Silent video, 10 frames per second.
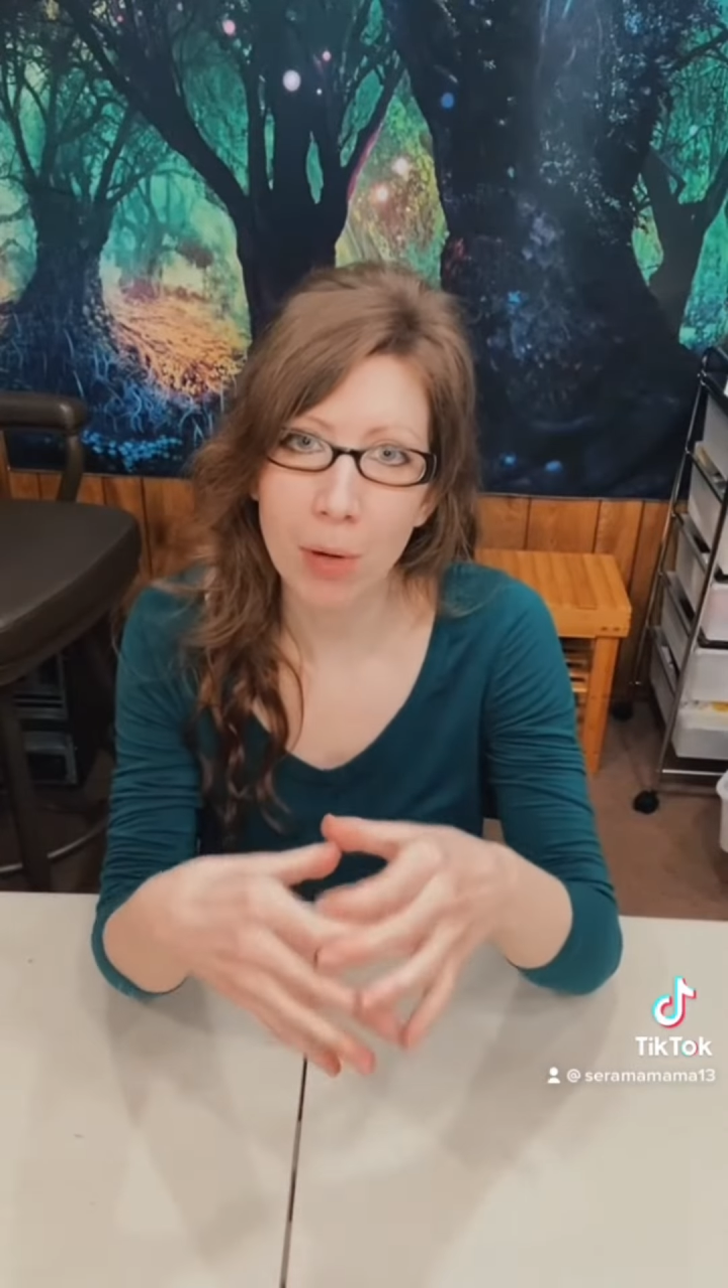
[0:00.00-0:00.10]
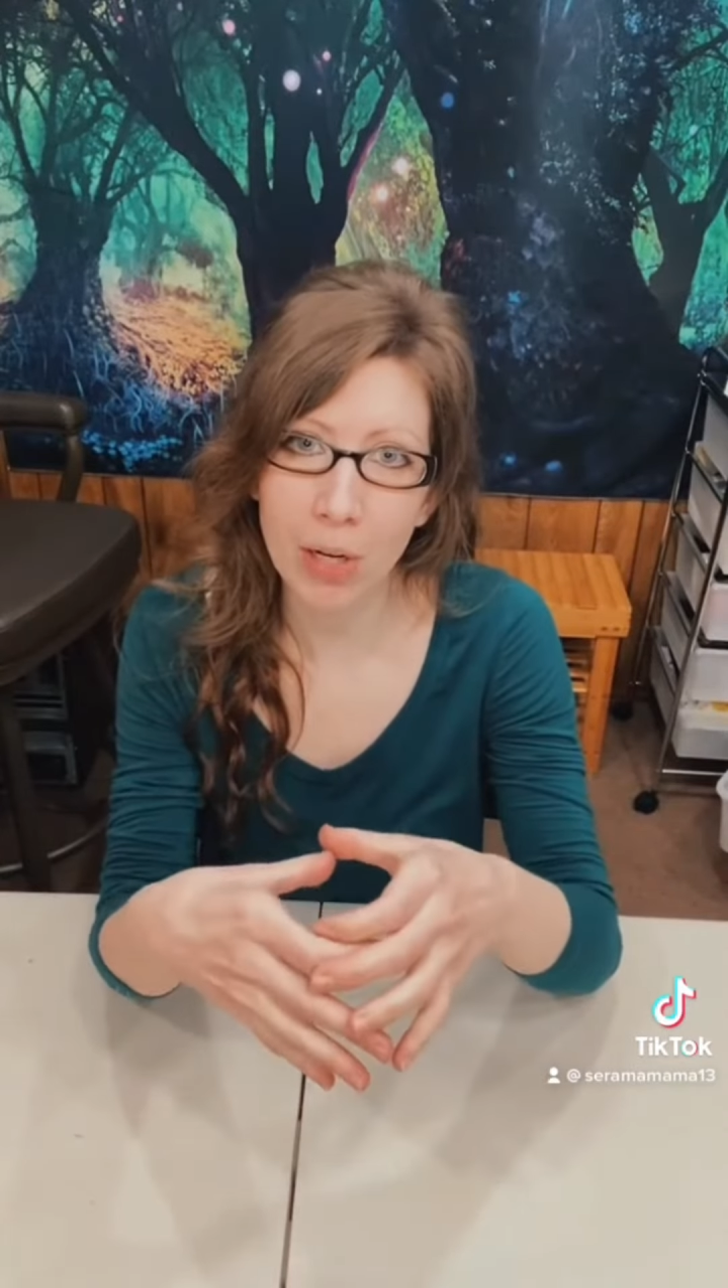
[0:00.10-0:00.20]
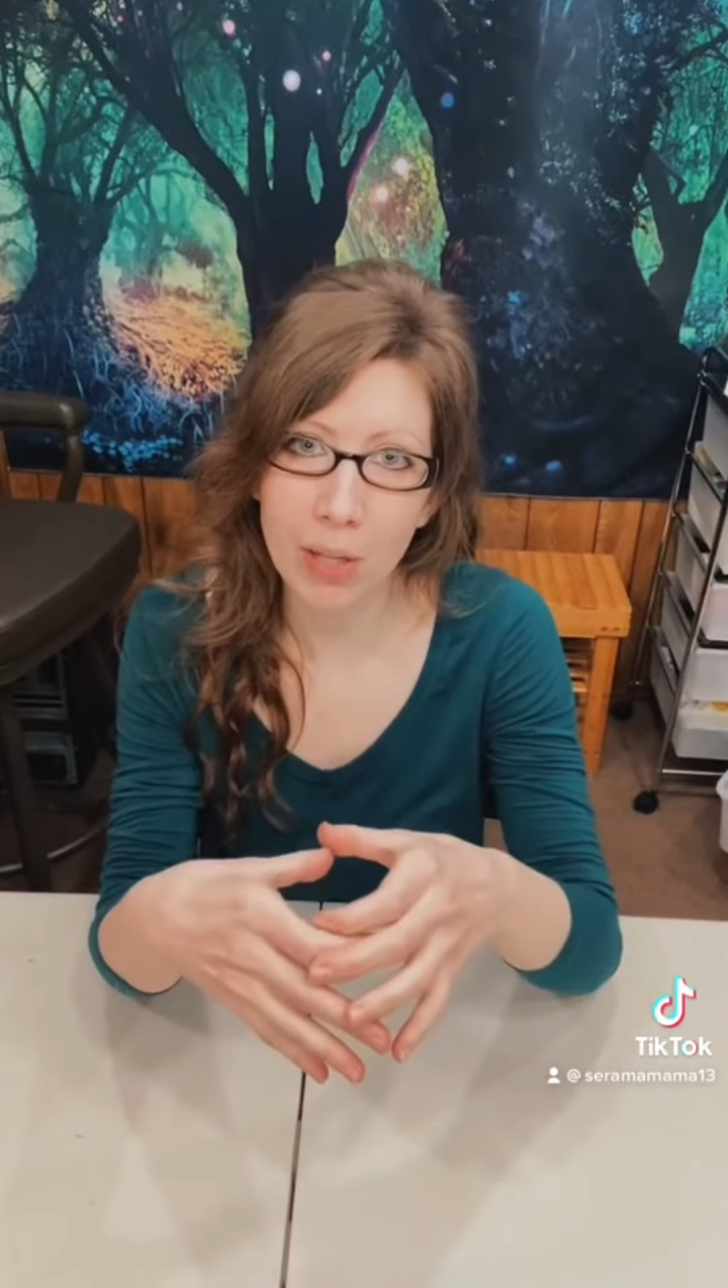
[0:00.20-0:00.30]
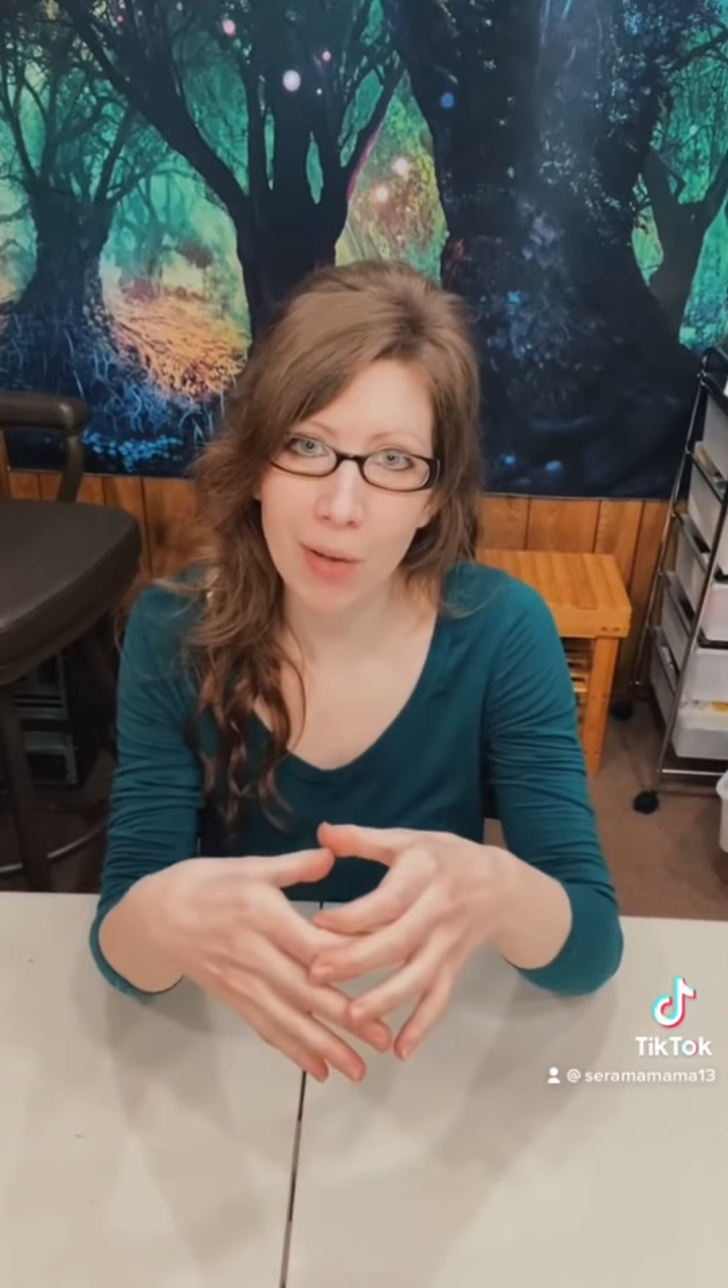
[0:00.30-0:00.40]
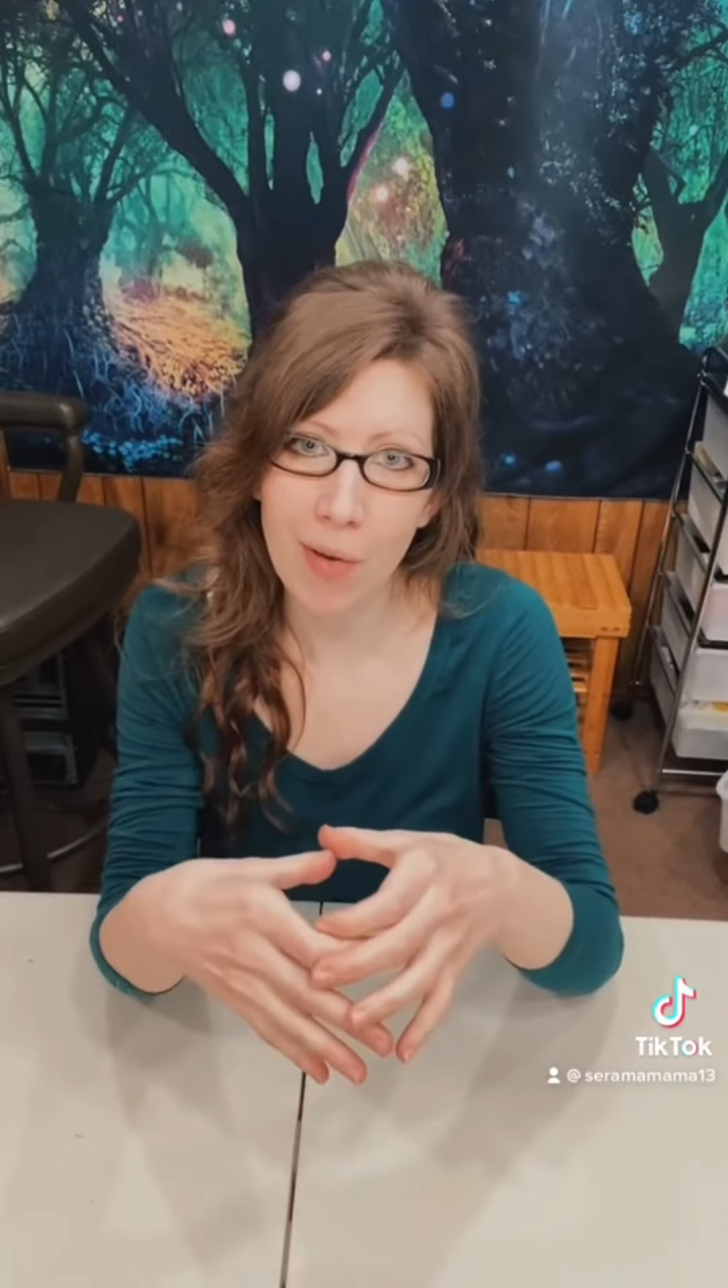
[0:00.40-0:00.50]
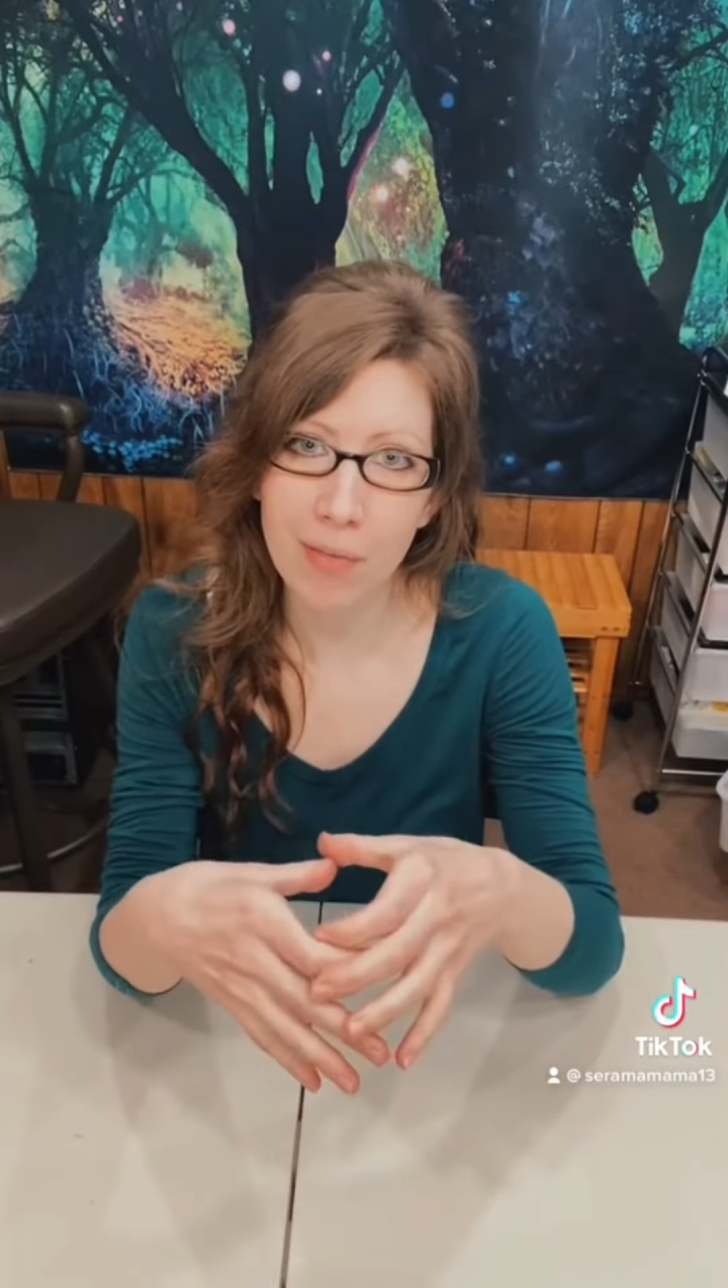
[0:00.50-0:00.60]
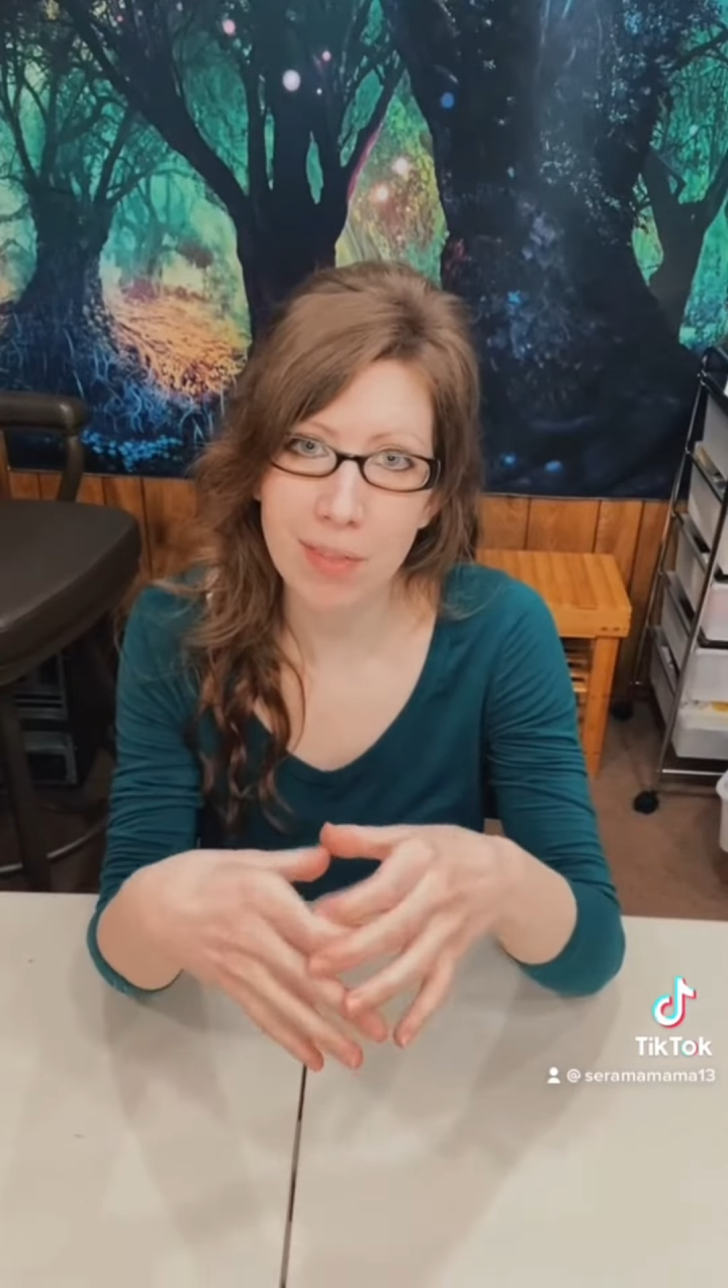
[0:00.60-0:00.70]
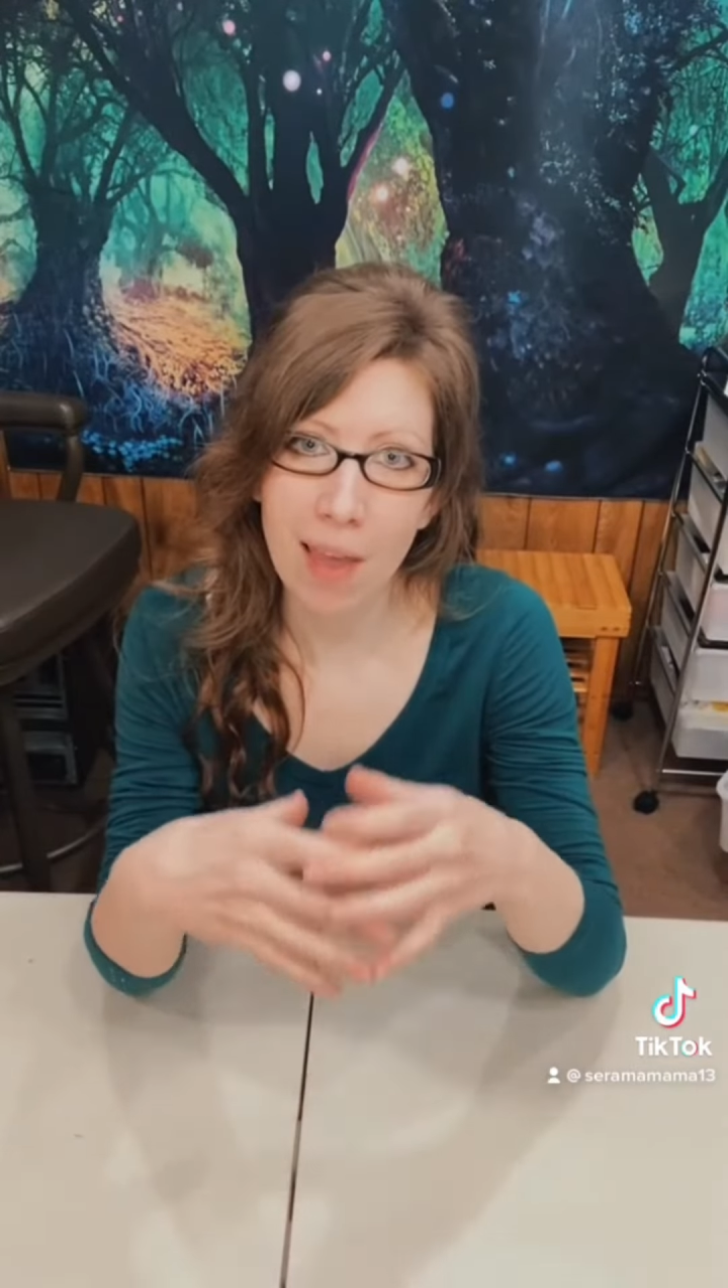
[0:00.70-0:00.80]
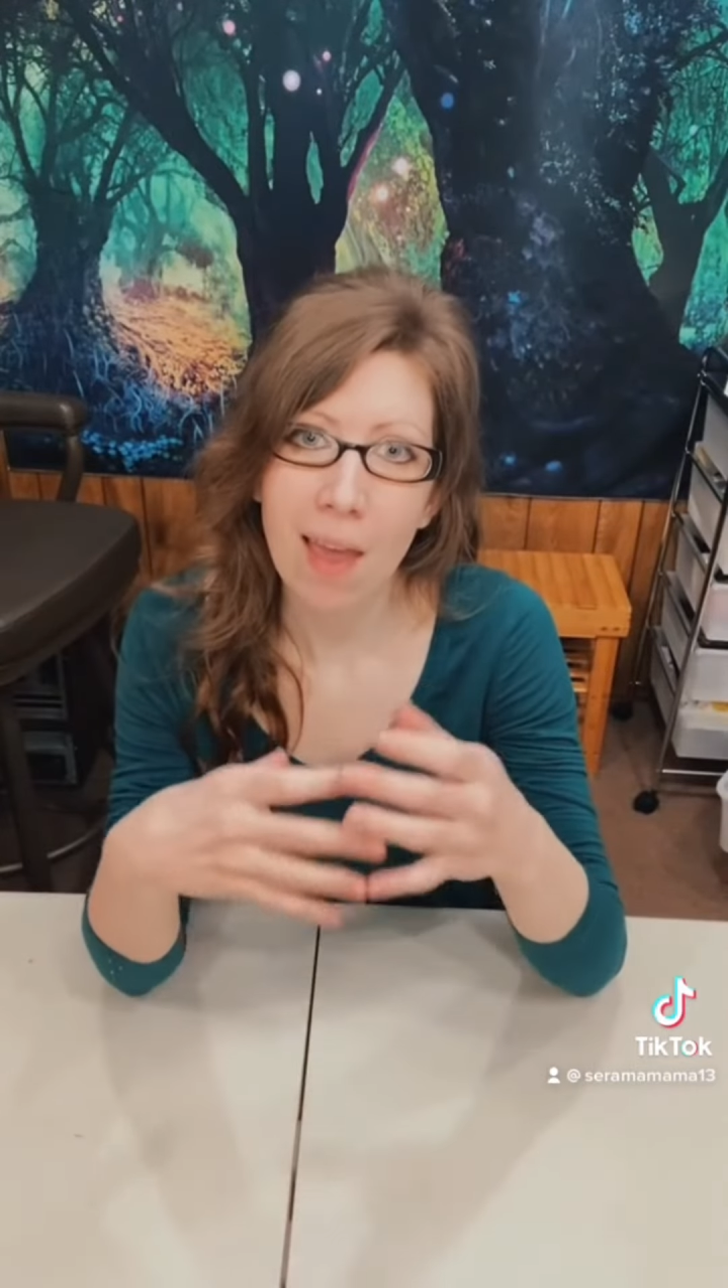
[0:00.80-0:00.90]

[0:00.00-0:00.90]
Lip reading: cloves,